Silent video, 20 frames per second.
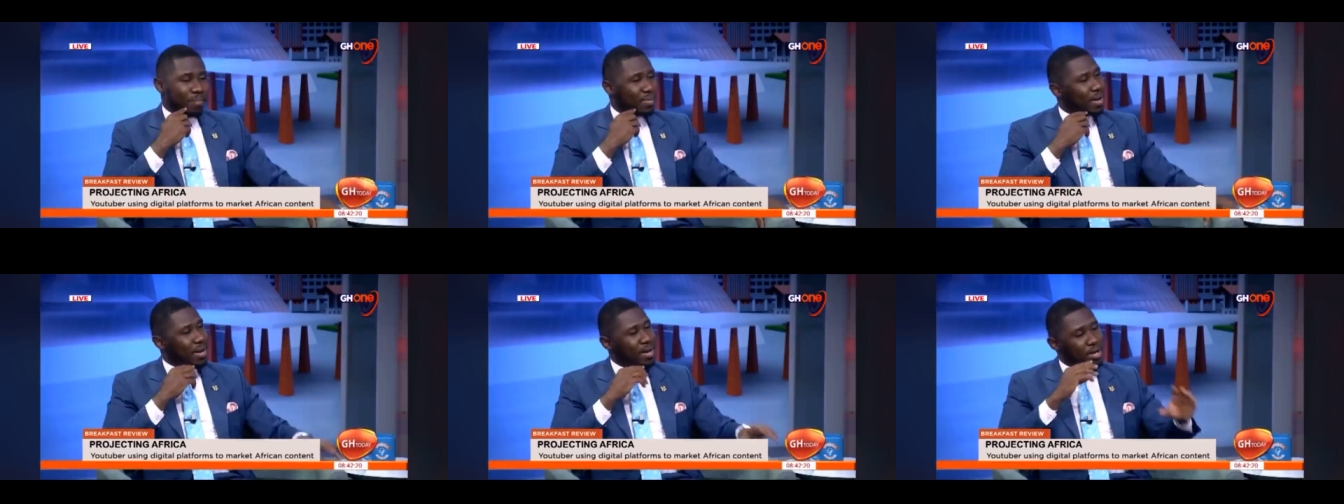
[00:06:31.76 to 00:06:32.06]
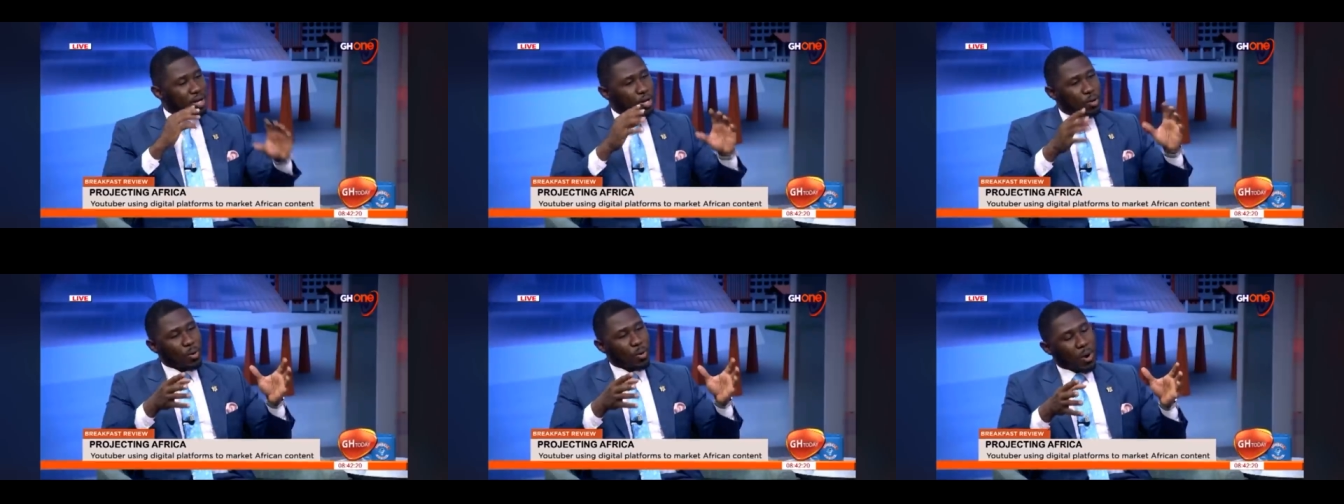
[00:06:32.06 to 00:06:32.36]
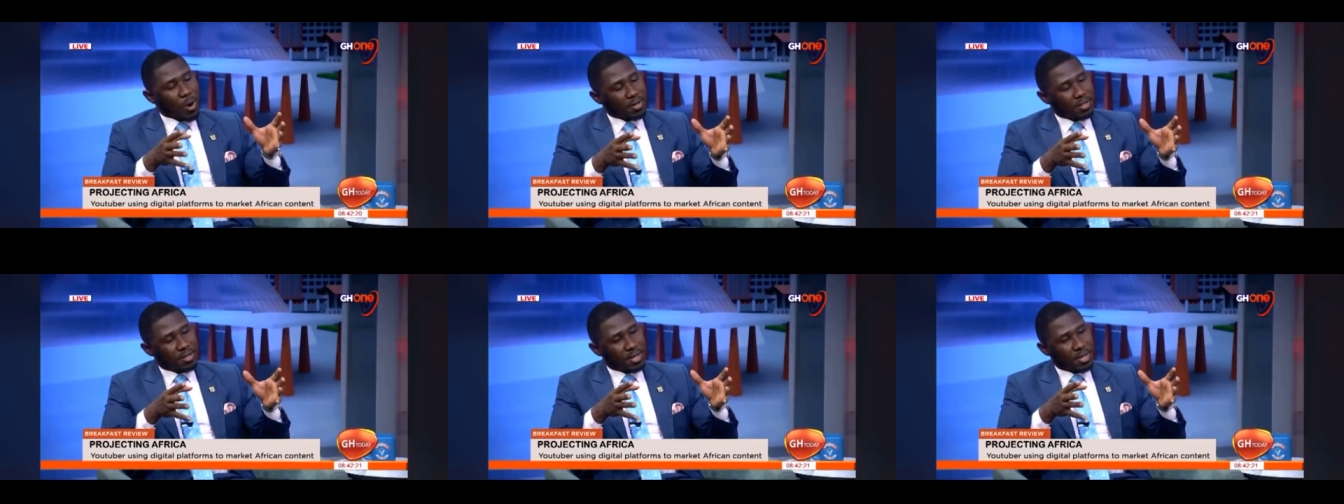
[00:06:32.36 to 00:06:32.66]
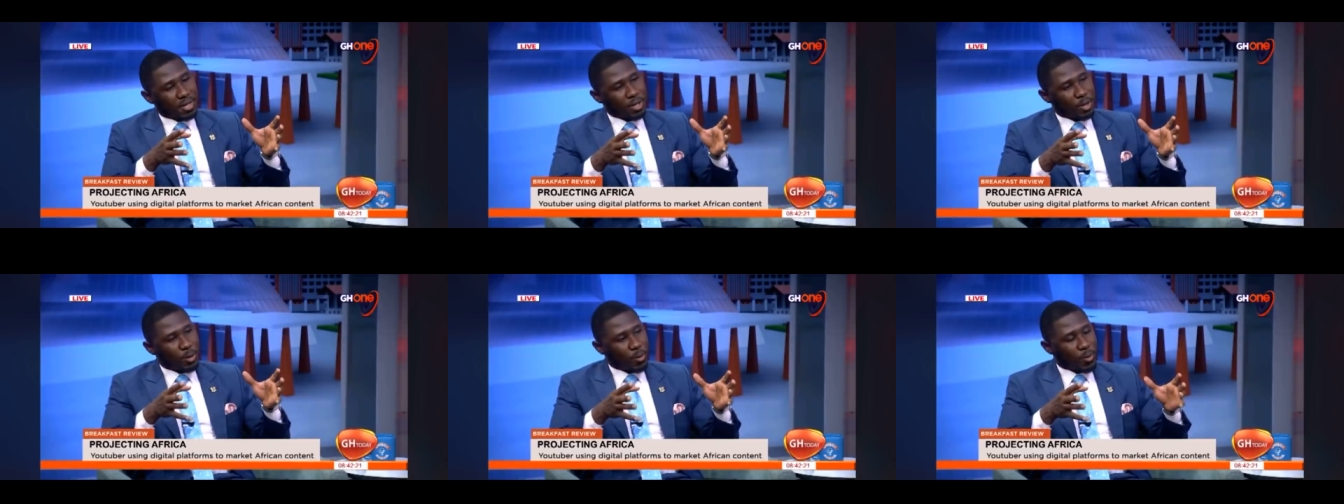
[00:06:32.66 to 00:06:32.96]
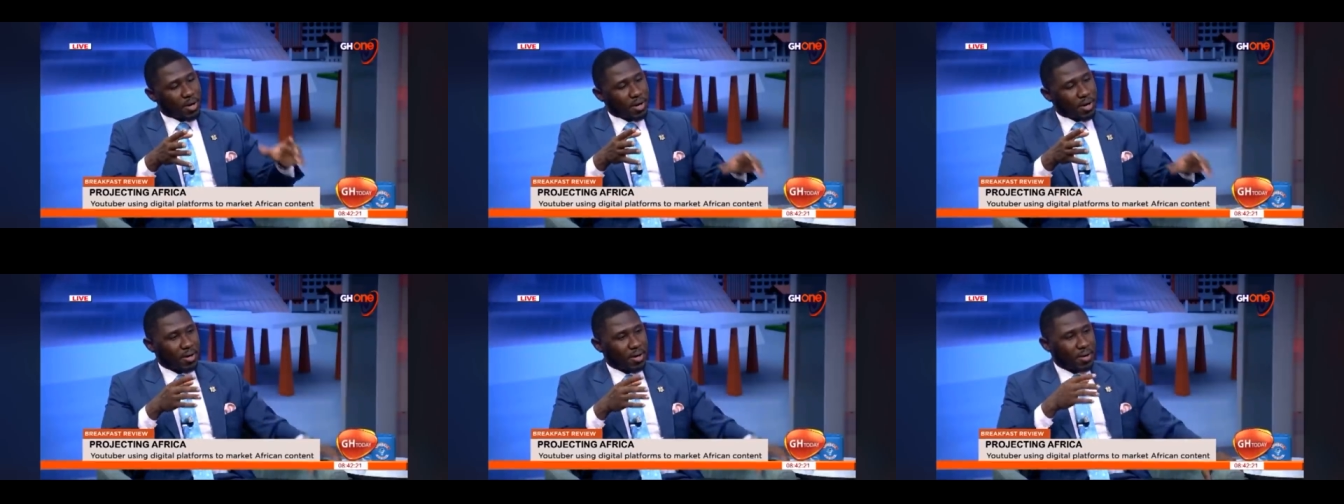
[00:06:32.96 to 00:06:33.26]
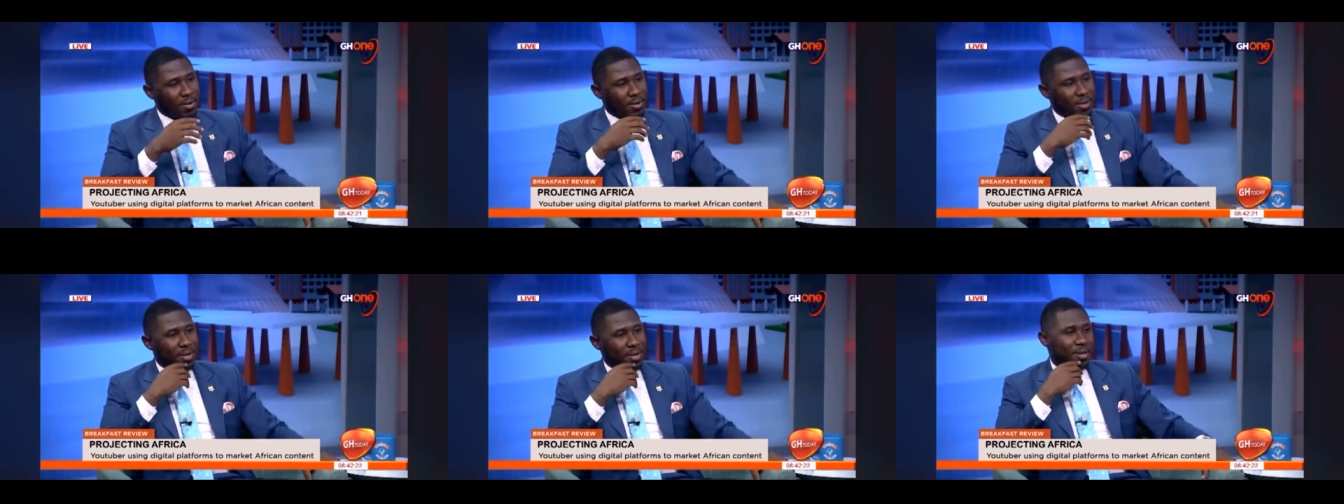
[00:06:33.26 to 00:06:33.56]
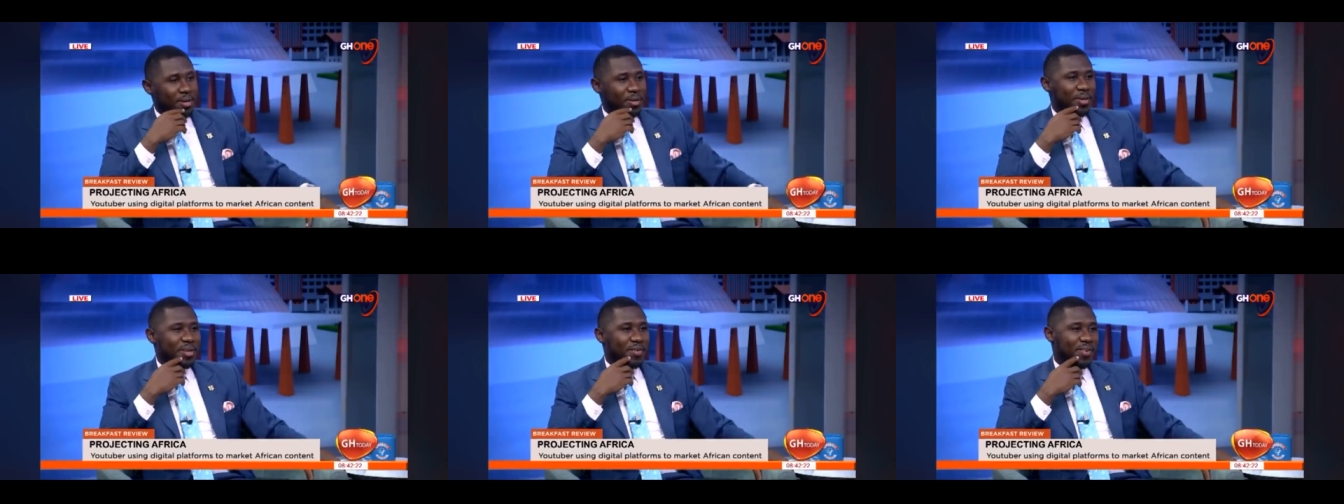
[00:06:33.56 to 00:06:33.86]
any new content you're working on?
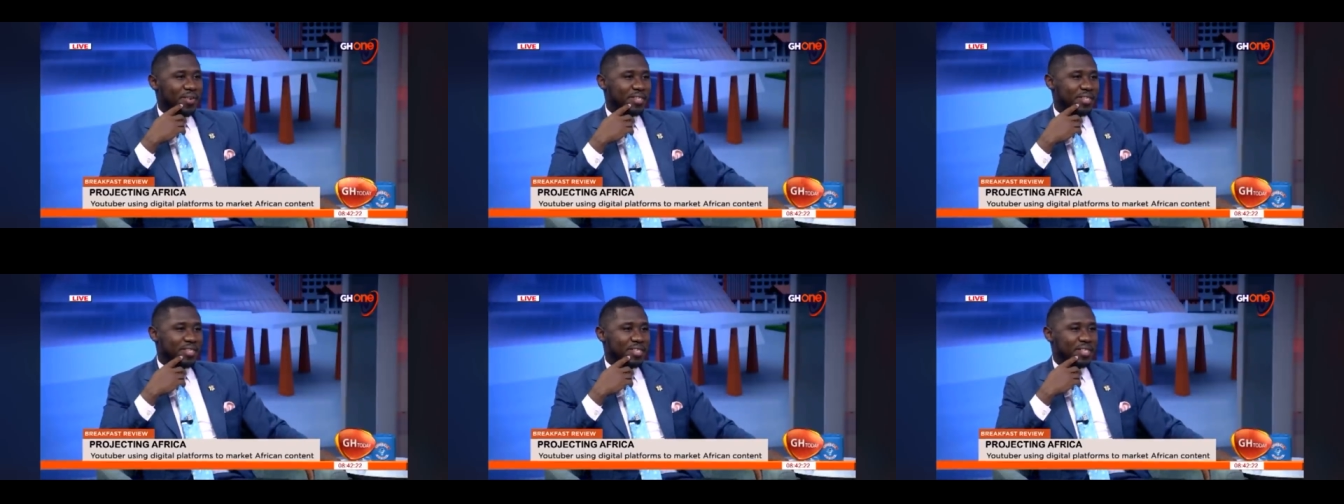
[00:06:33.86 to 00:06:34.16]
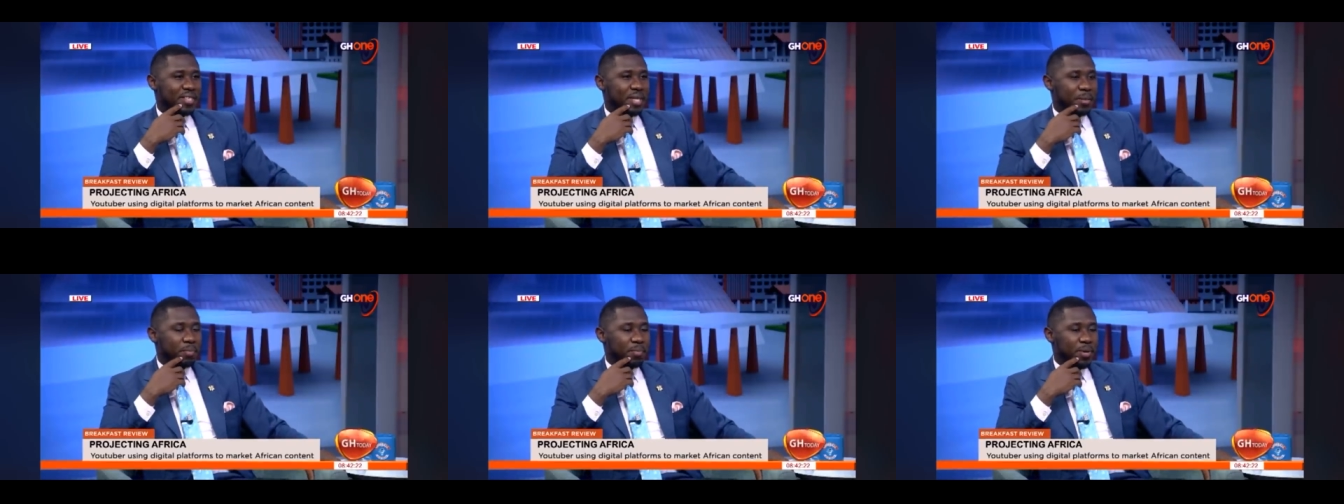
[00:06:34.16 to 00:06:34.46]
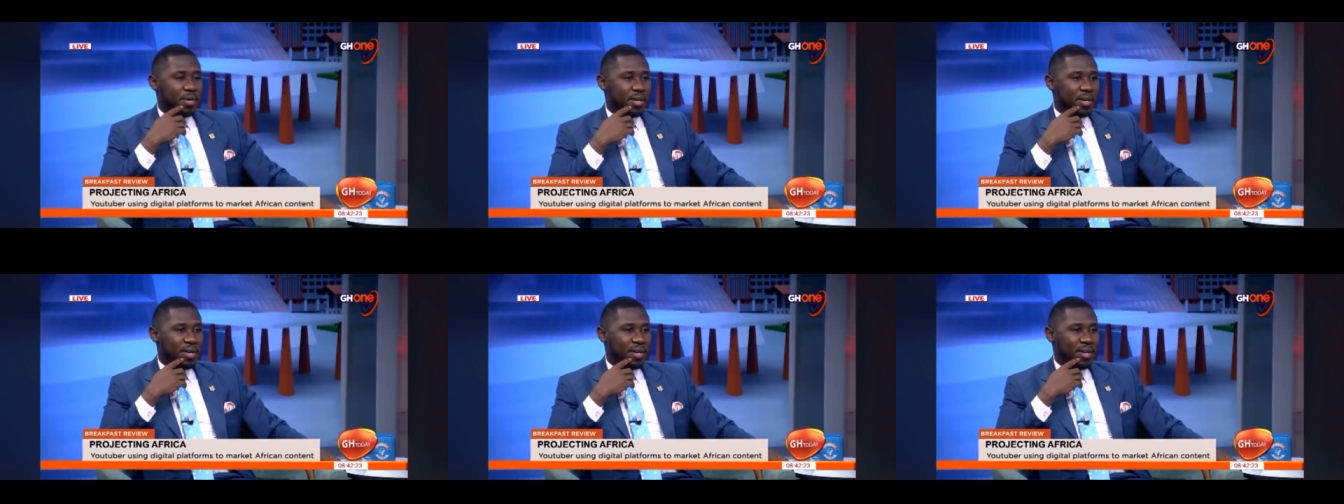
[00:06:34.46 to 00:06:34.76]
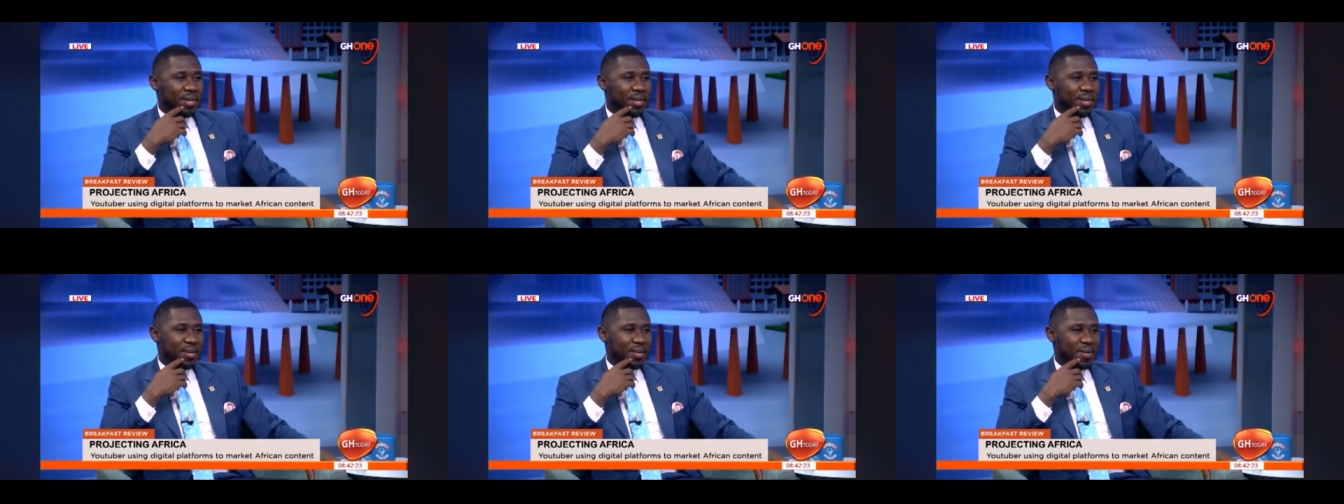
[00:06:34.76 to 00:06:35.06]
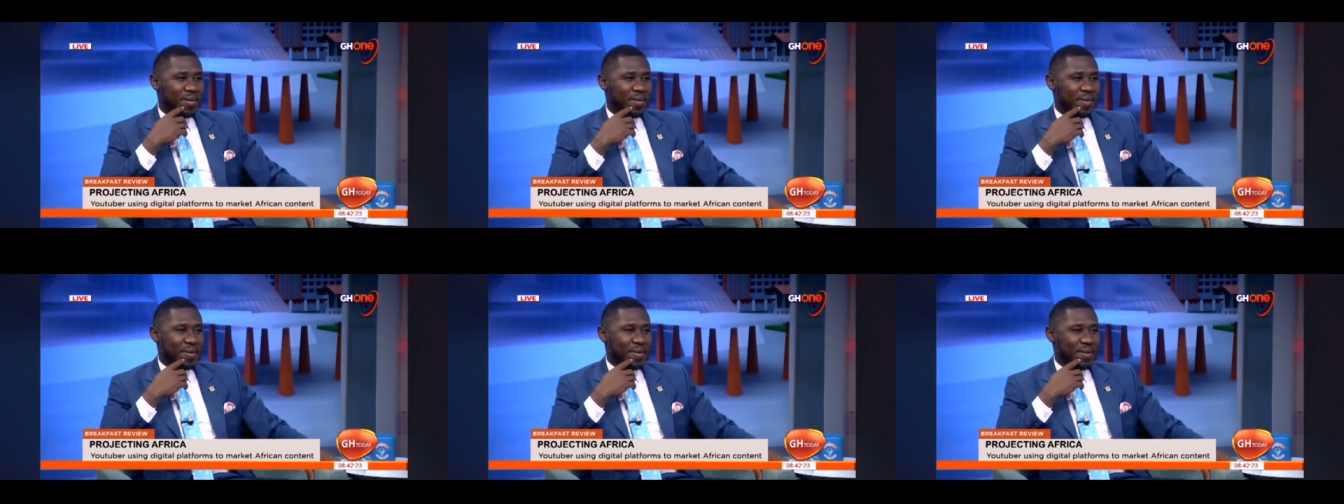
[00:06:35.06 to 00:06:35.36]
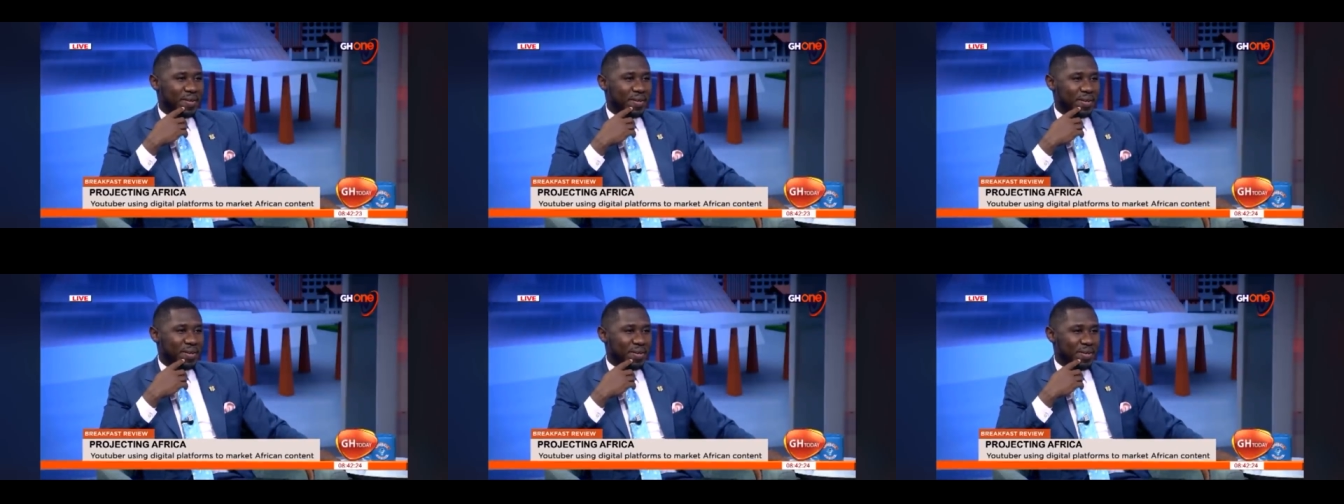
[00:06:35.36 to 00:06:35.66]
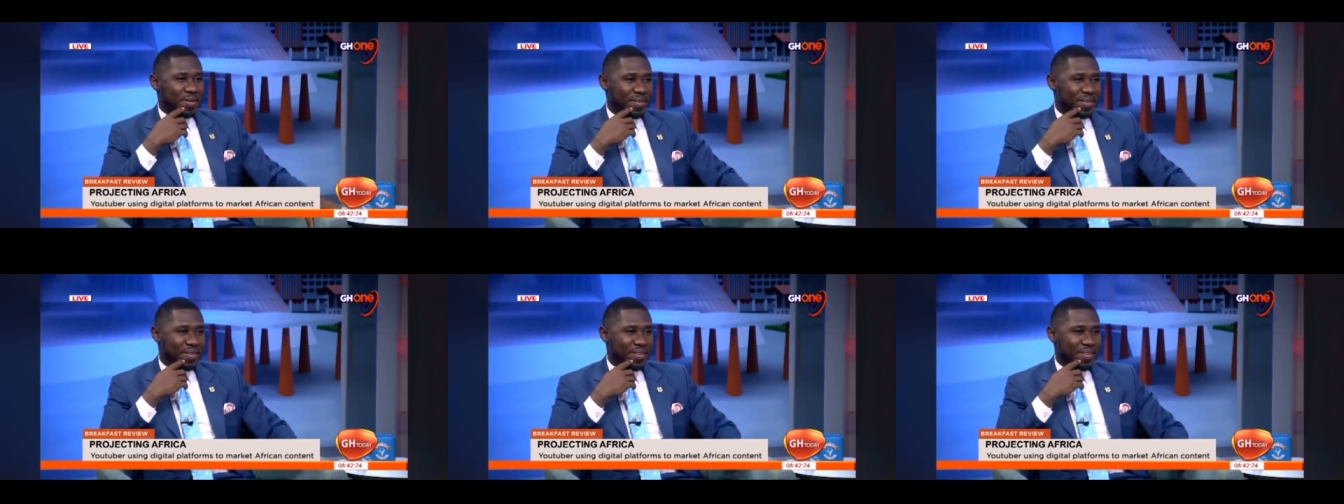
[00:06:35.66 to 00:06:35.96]
Can you give us a sneak peek?
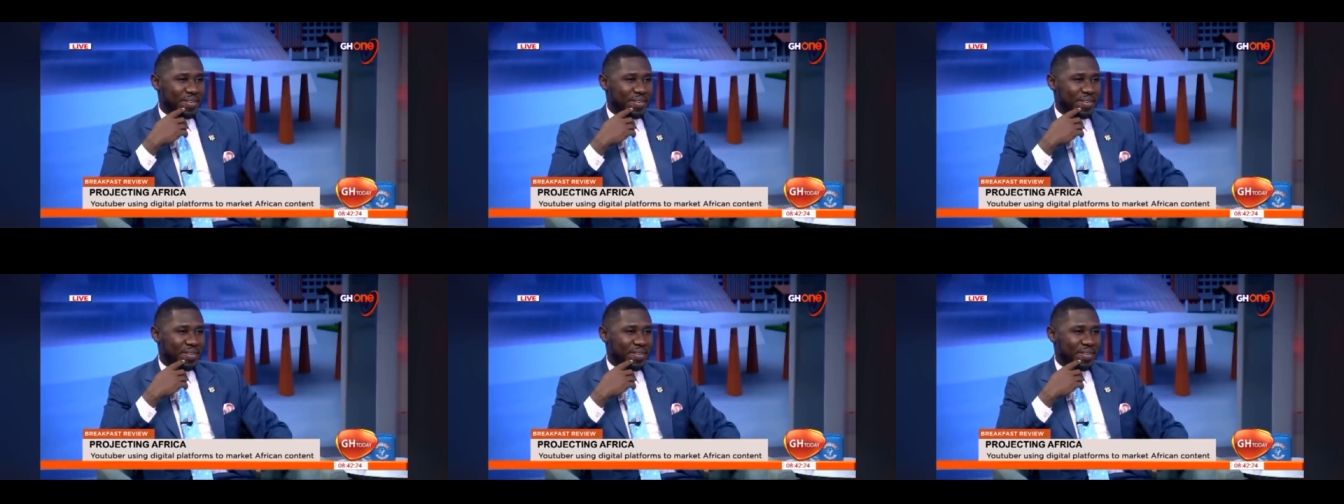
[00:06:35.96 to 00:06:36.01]
Man.